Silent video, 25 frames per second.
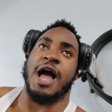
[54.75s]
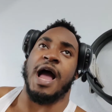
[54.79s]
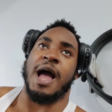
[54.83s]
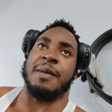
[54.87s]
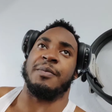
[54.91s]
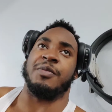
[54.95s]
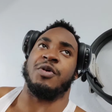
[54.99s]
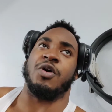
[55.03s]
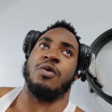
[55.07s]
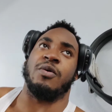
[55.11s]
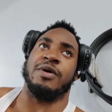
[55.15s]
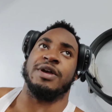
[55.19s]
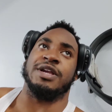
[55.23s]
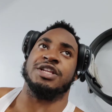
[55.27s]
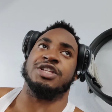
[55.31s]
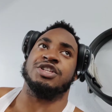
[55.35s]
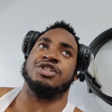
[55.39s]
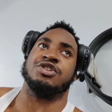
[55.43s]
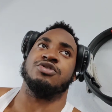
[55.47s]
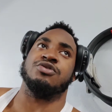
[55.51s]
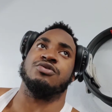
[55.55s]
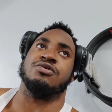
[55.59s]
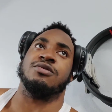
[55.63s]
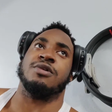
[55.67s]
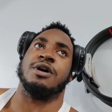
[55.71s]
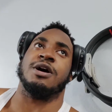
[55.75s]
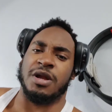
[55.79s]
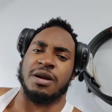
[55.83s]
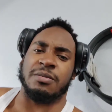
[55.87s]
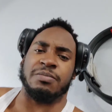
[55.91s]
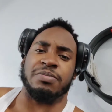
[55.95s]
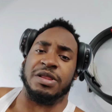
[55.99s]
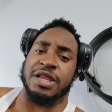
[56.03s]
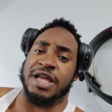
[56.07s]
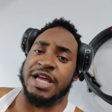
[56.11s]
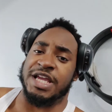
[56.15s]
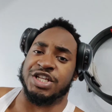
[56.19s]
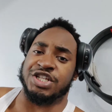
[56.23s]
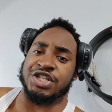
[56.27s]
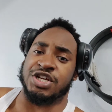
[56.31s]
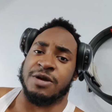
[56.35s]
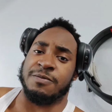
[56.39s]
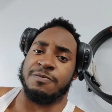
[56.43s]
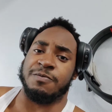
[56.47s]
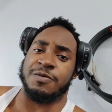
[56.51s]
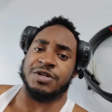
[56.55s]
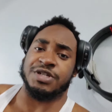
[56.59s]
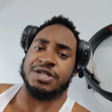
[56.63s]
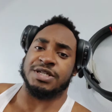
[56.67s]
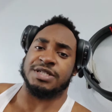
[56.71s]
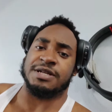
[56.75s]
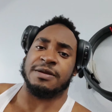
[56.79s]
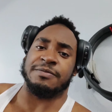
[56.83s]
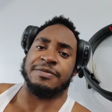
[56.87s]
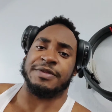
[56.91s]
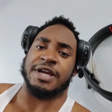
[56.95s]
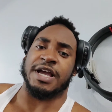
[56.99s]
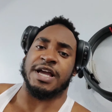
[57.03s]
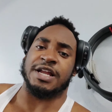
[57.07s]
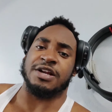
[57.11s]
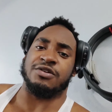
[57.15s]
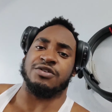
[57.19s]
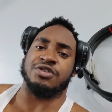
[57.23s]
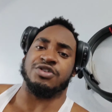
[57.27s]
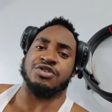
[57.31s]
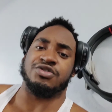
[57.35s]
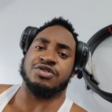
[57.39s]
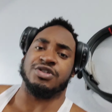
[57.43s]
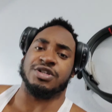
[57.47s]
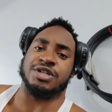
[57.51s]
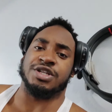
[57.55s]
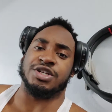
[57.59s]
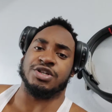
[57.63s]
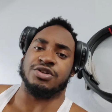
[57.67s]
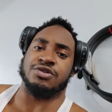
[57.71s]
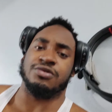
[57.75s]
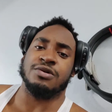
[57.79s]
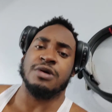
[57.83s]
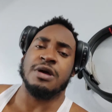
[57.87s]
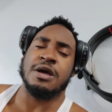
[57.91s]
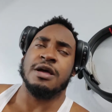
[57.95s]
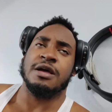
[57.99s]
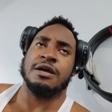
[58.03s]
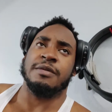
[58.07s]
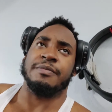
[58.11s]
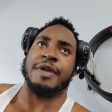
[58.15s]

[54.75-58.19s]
I'm going to plate jump, which is something I don't usually do,